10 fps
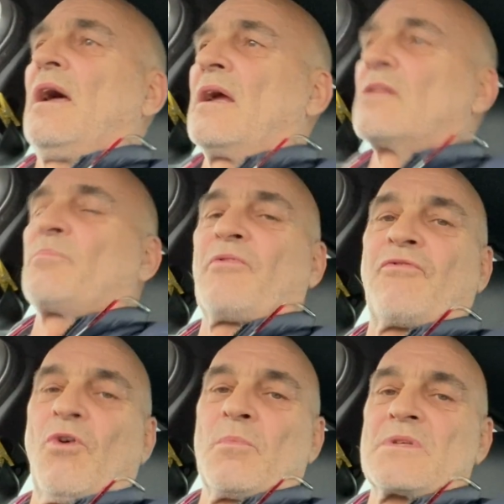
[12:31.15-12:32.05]
and the
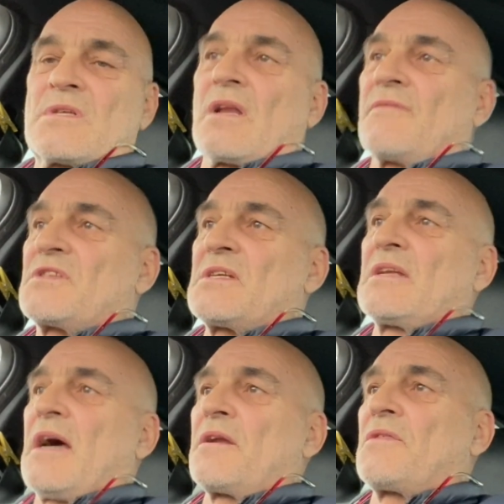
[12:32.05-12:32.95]
performance that I've seen
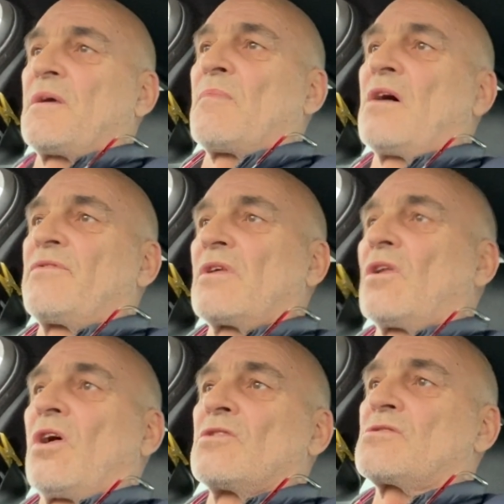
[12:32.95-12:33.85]
out of them over the
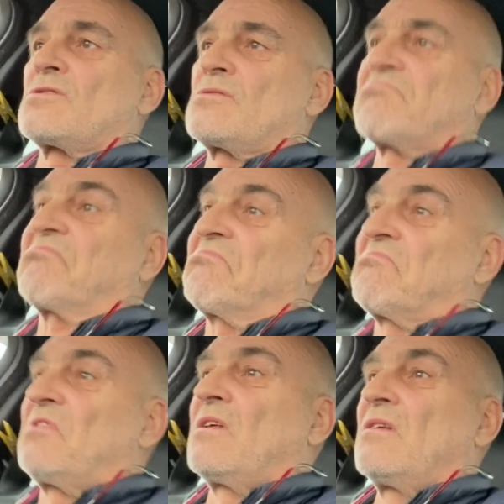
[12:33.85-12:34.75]
last
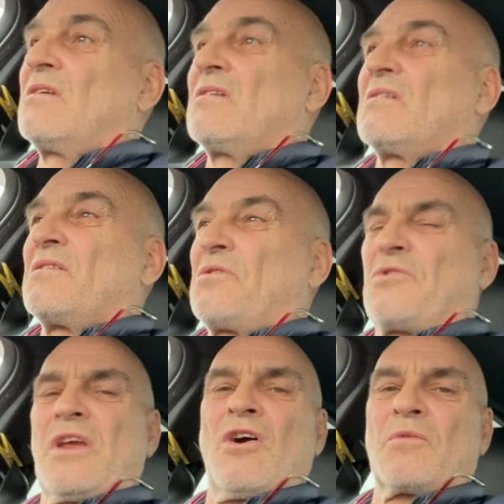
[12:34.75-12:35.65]

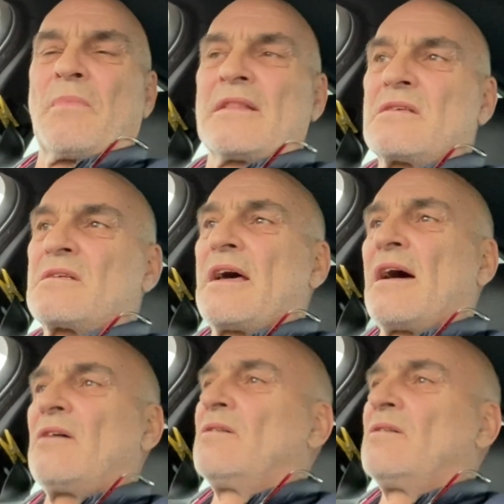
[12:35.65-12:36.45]
3 odd months now,